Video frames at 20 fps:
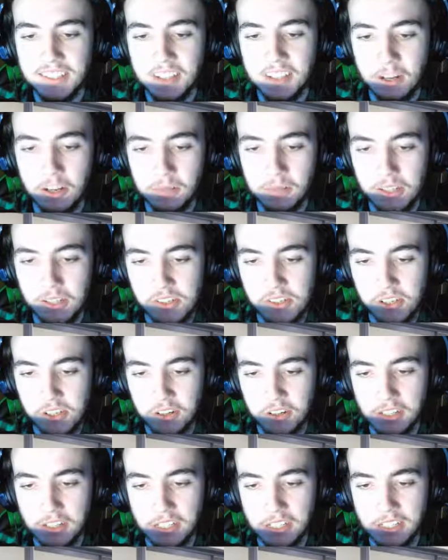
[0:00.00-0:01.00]
Calm down,
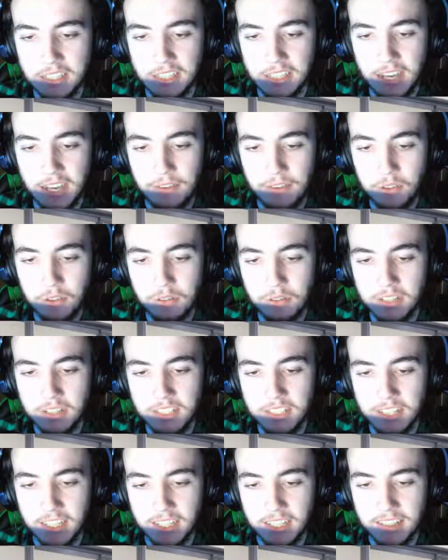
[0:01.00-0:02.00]
Sayori. I have it all
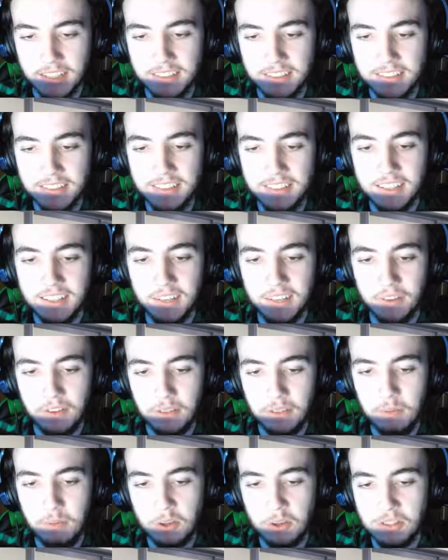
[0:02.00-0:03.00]
right here. I
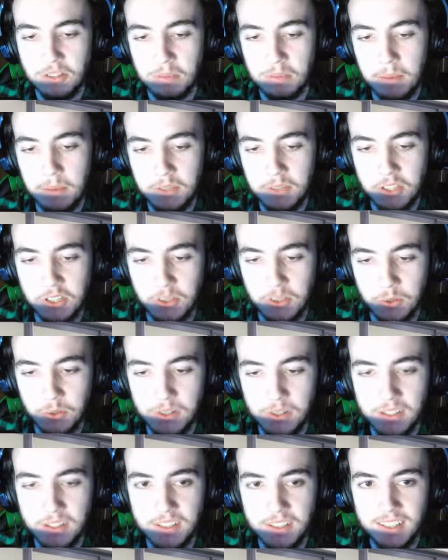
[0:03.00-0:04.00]
found the poster paper too.